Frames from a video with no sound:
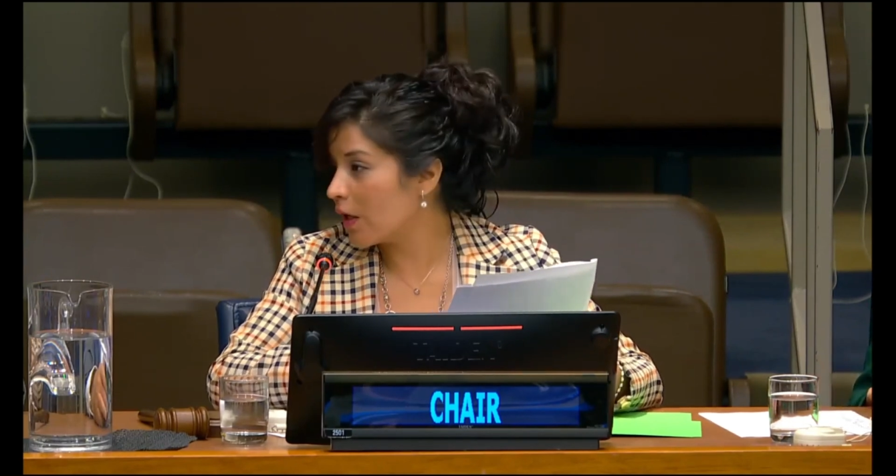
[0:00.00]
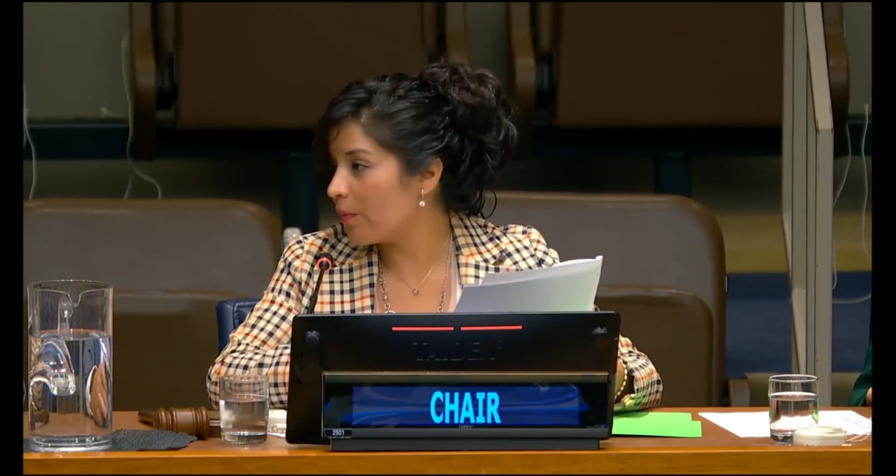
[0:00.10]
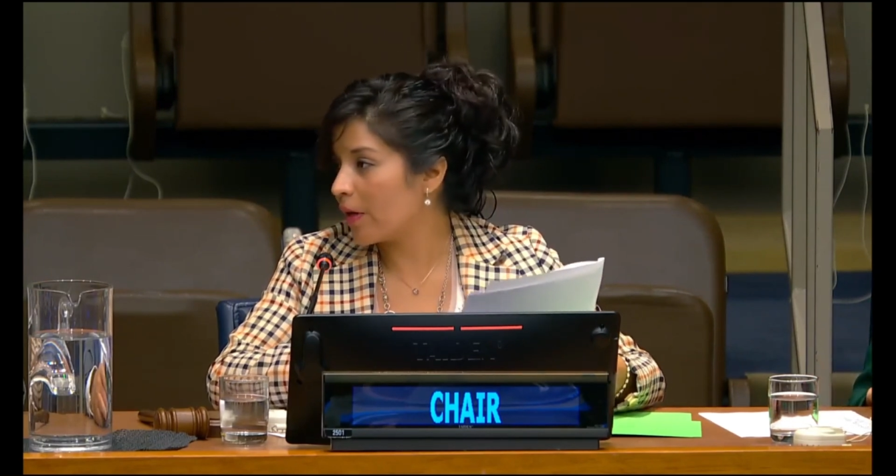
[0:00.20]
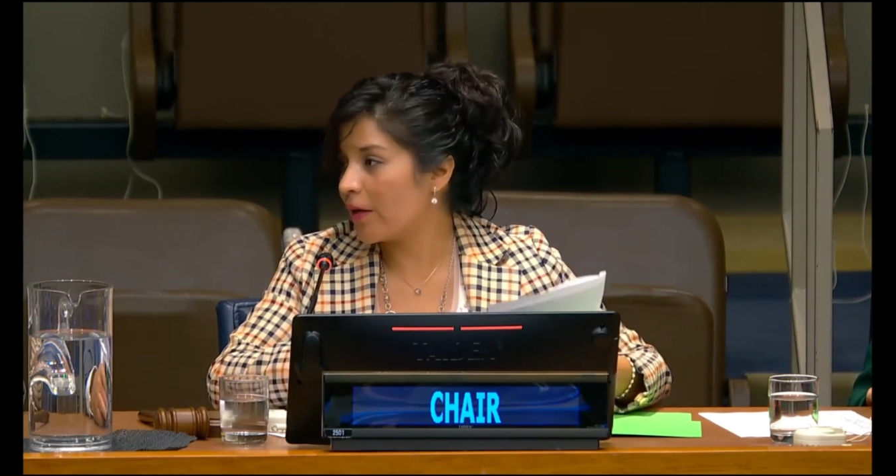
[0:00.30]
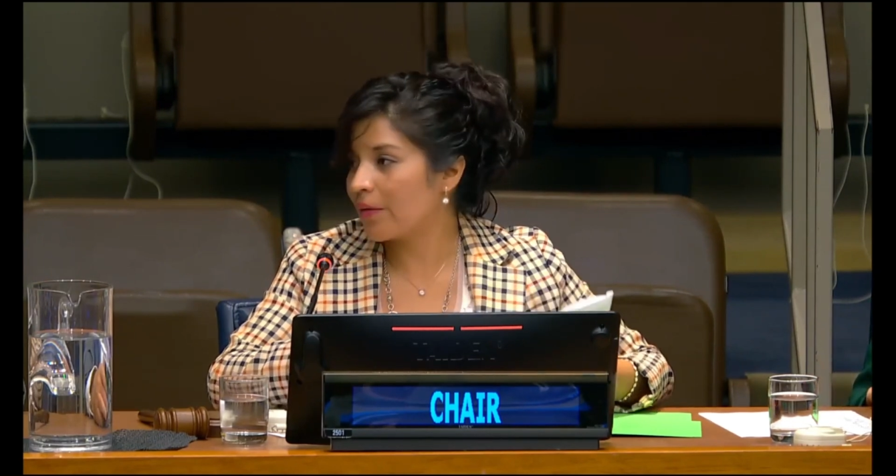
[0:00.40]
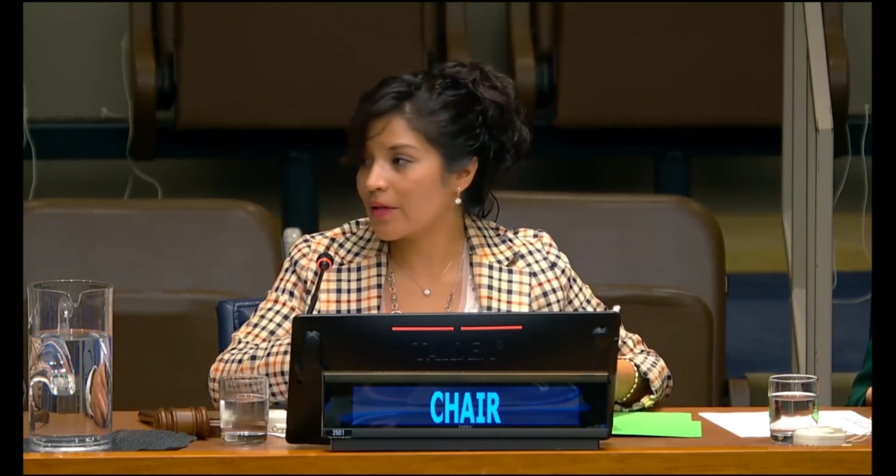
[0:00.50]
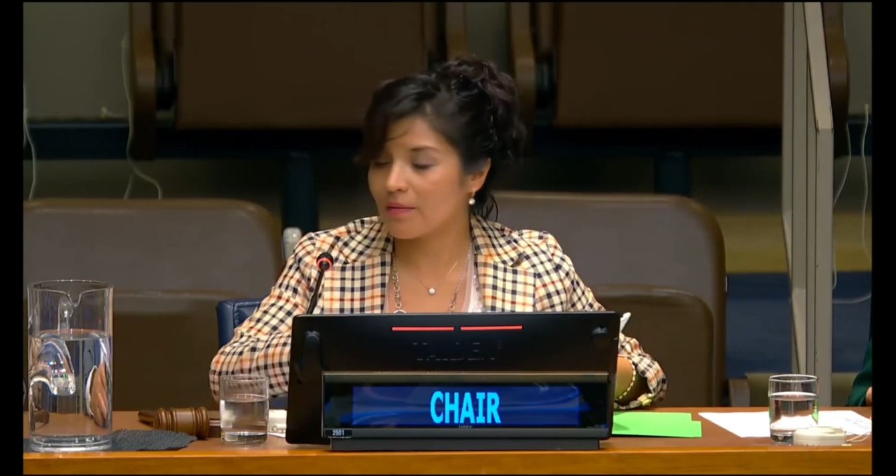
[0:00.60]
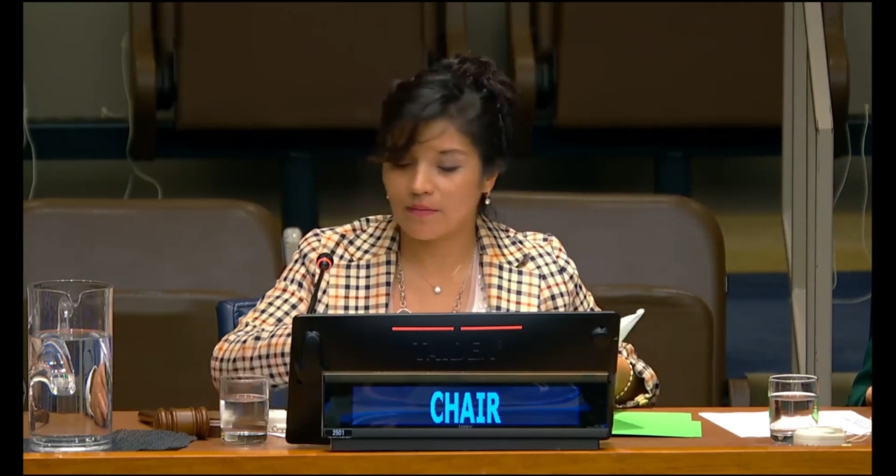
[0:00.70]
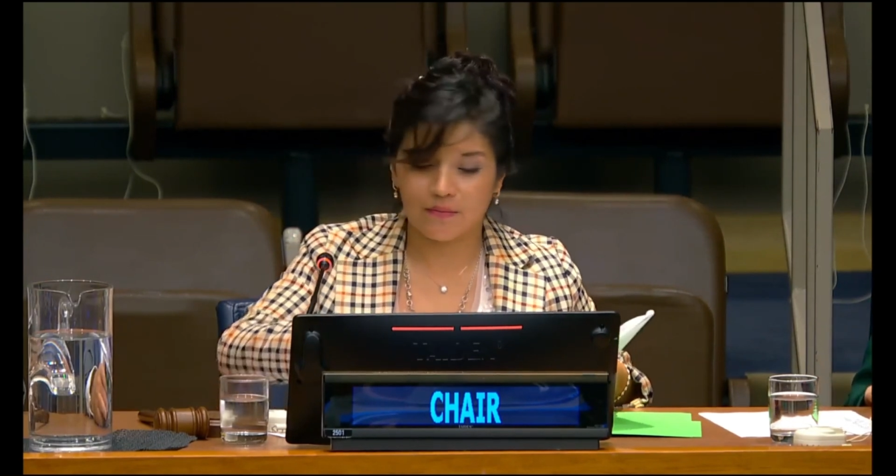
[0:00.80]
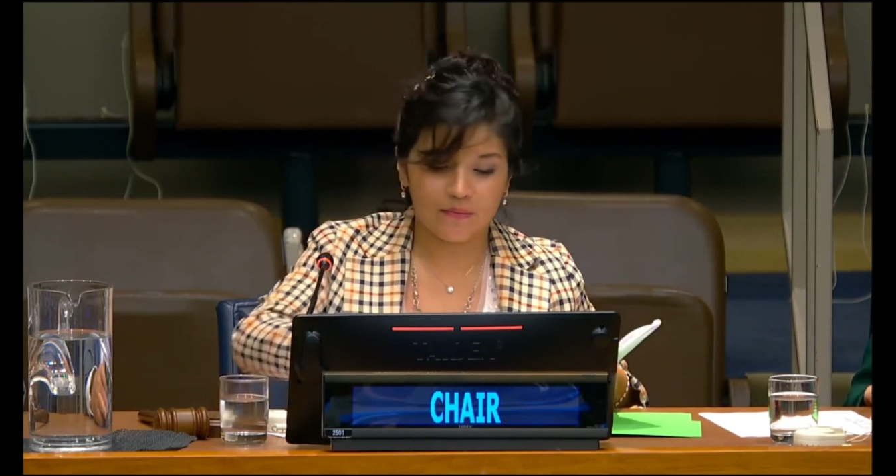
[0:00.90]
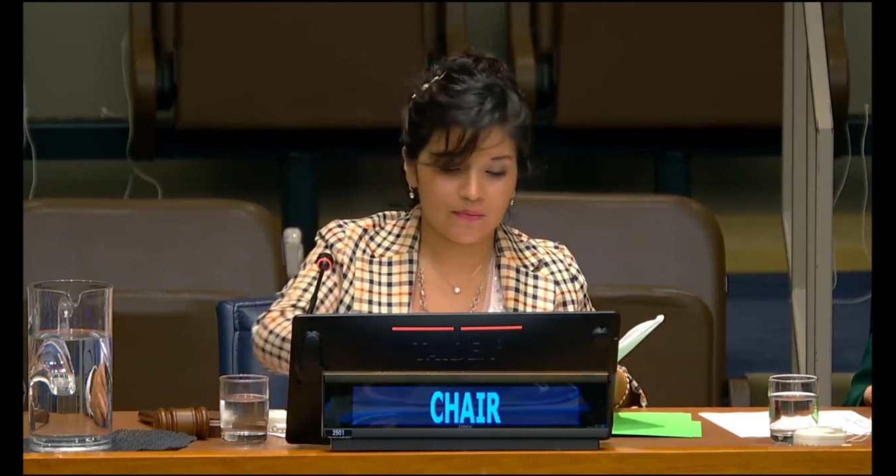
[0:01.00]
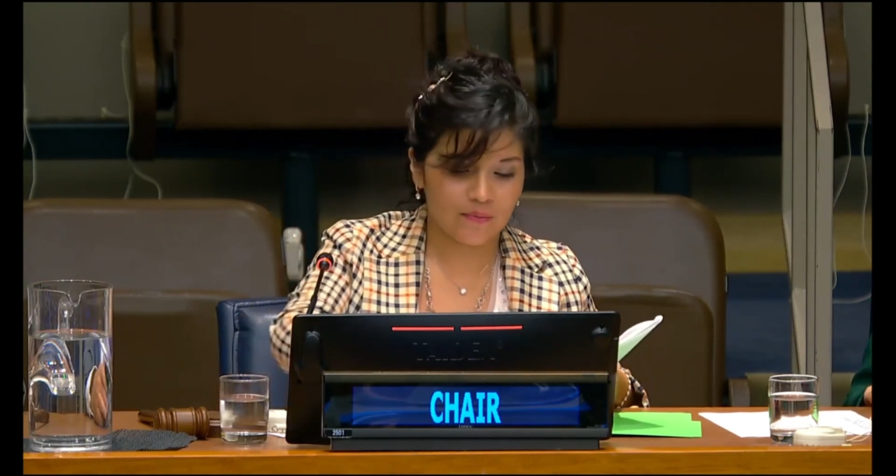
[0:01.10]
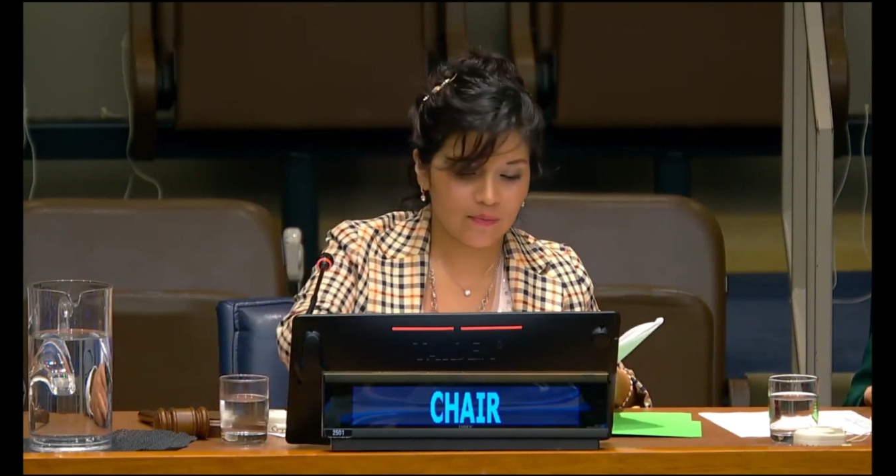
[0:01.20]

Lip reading: of Algeria. You have the